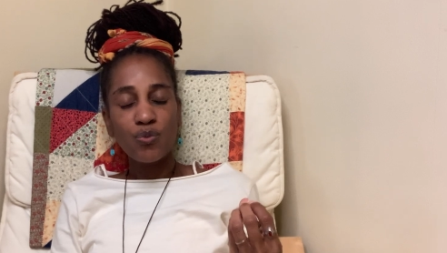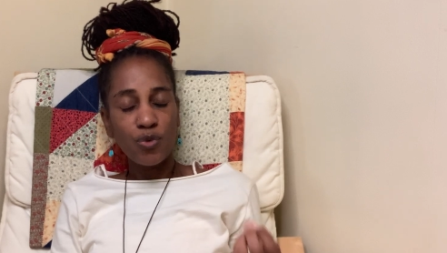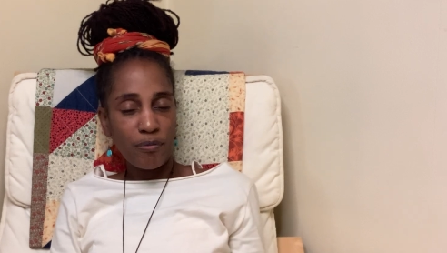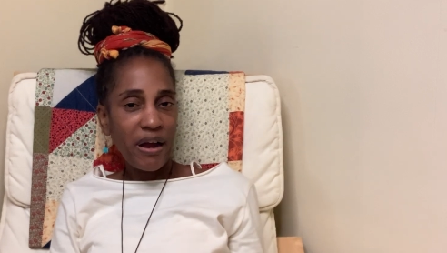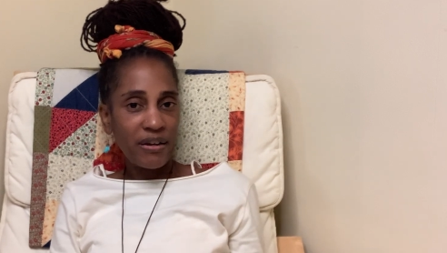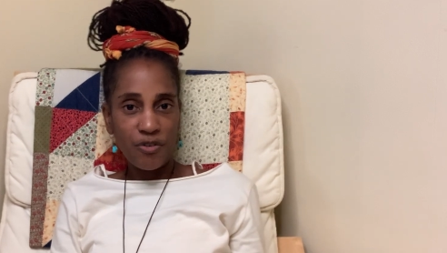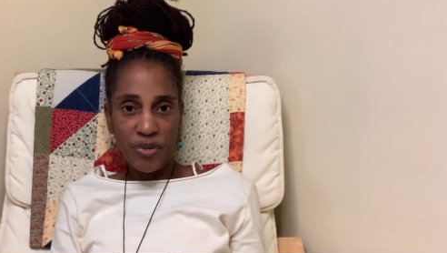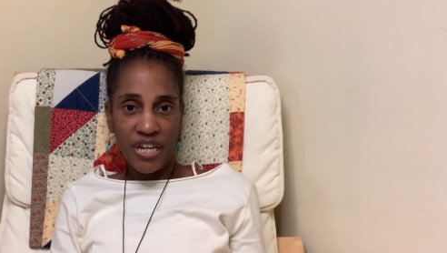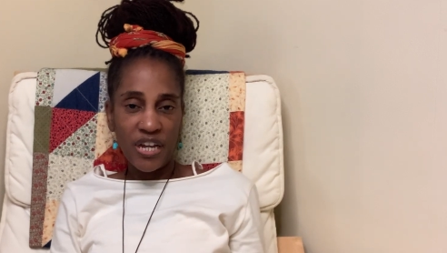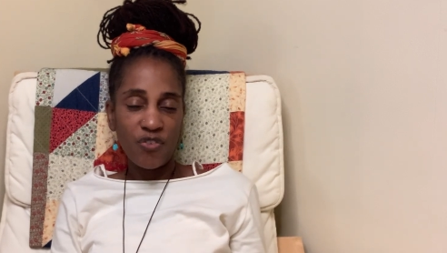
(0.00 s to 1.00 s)
reminded
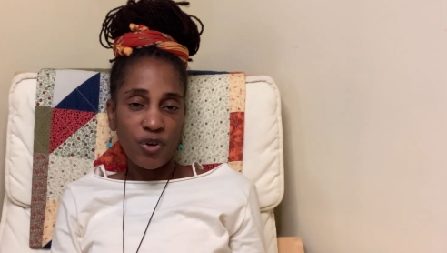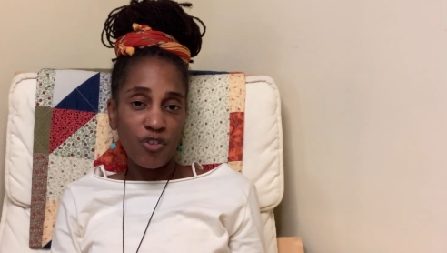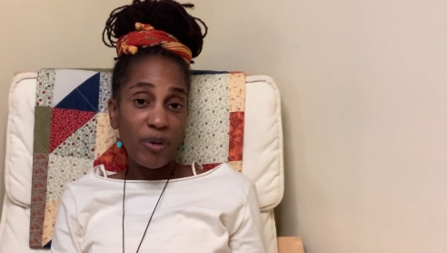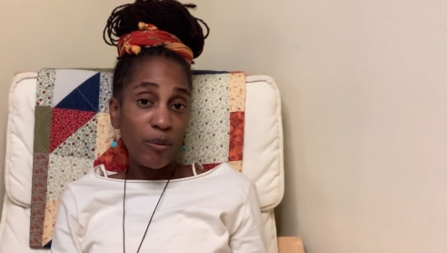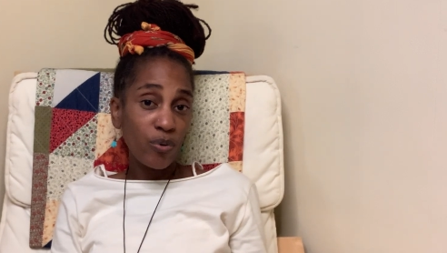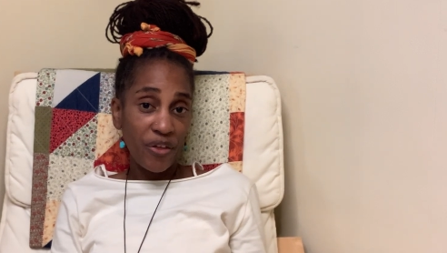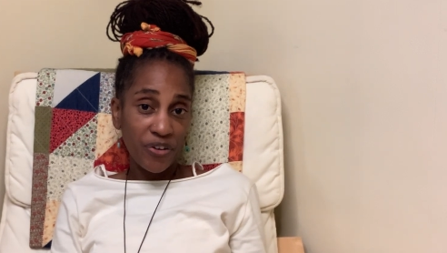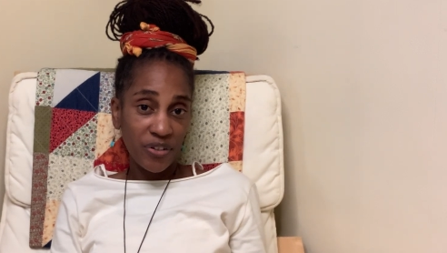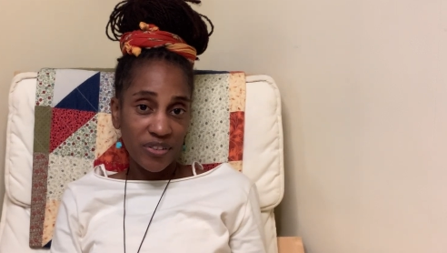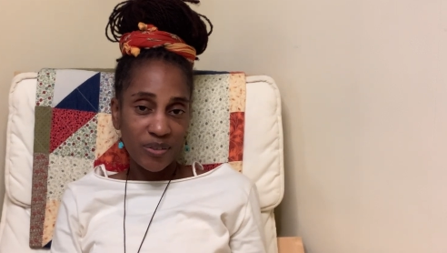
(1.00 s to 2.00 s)
me of one of my
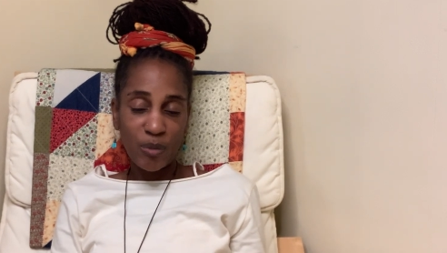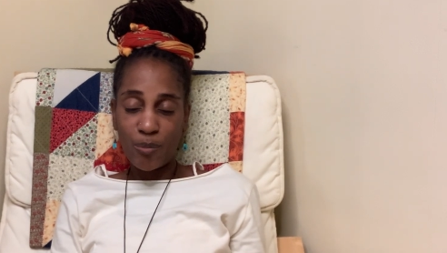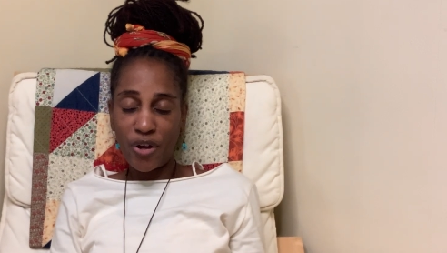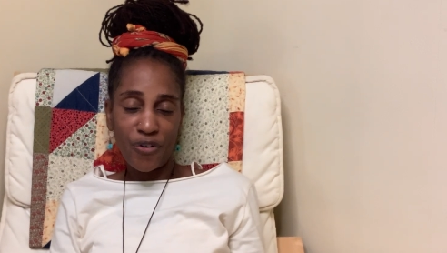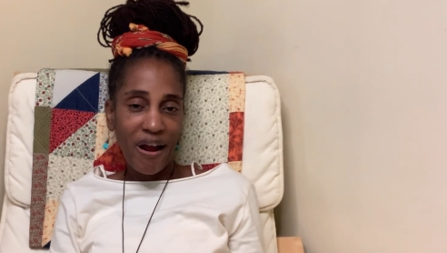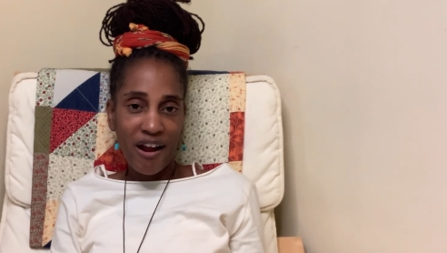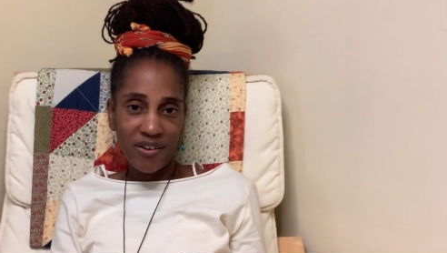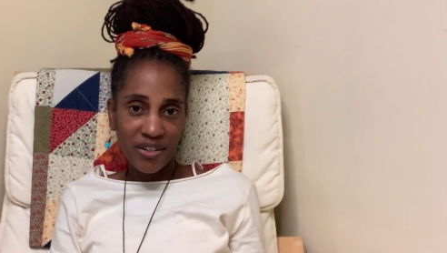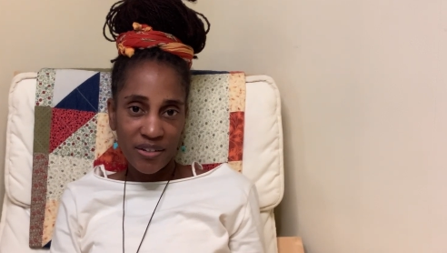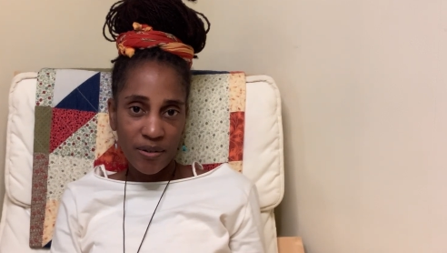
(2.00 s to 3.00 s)
brothers, my brother
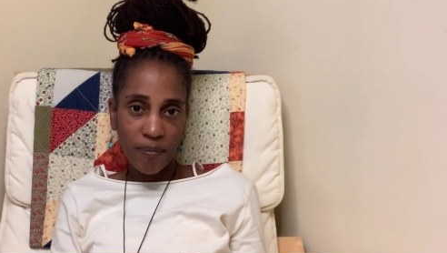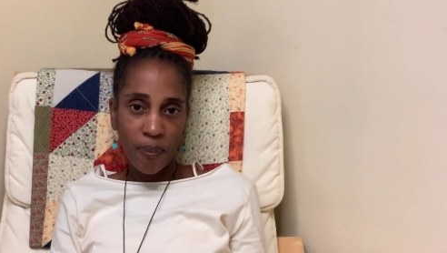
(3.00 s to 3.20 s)
Aaron.